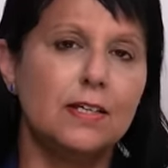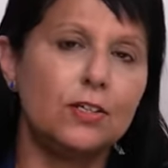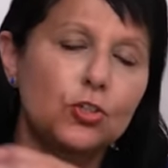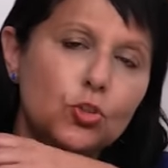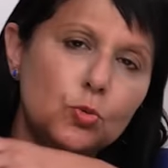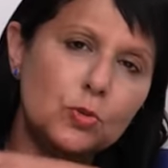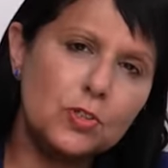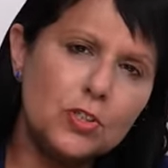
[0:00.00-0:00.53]

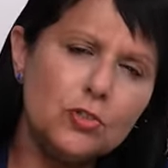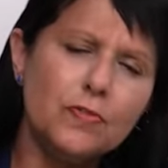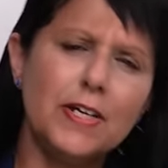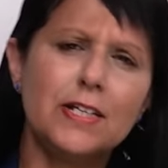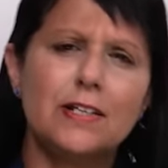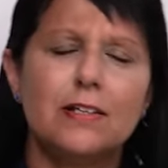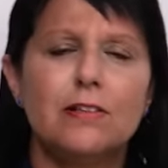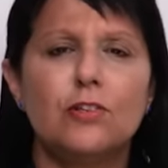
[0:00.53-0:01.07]
you will
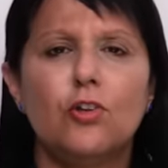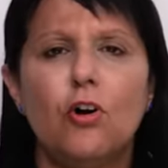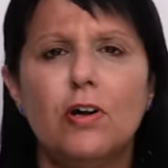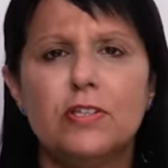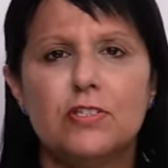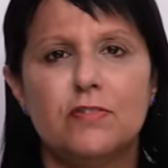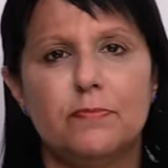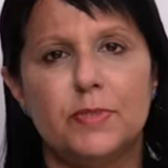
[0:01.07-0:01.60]
correct
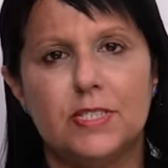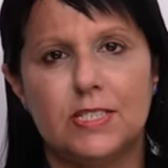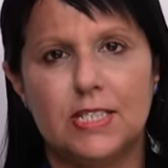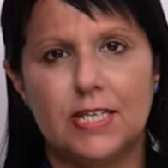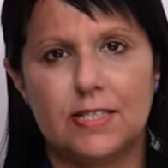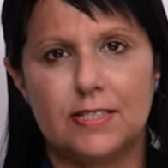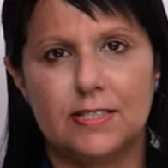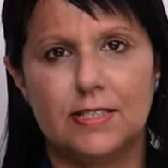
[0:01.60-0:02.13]
lots of
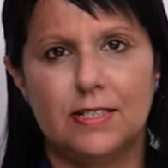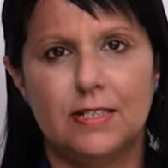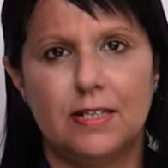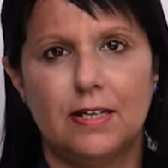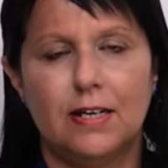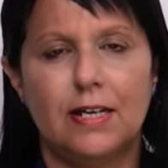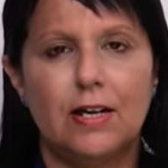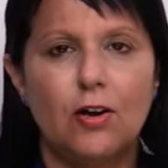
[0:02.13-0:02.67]
mistakes
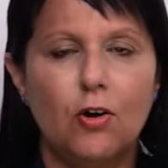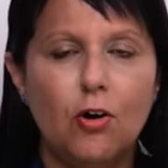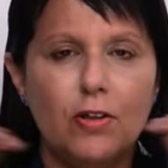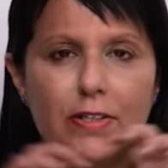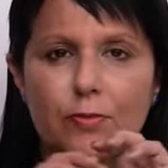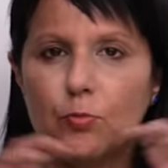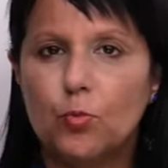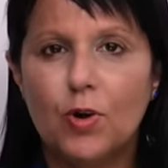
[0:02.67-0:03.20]

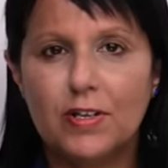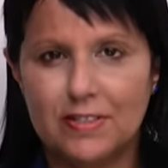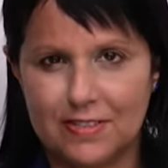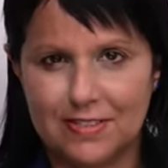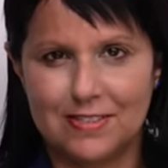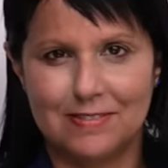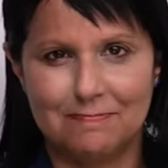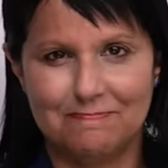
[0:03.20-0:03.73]
all at
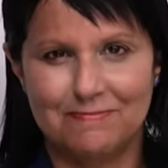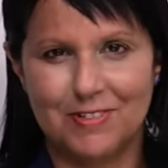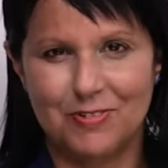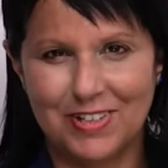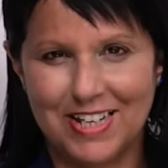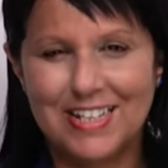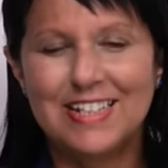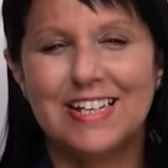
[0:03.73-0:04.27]
once,
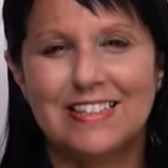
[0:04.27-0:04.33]
okay?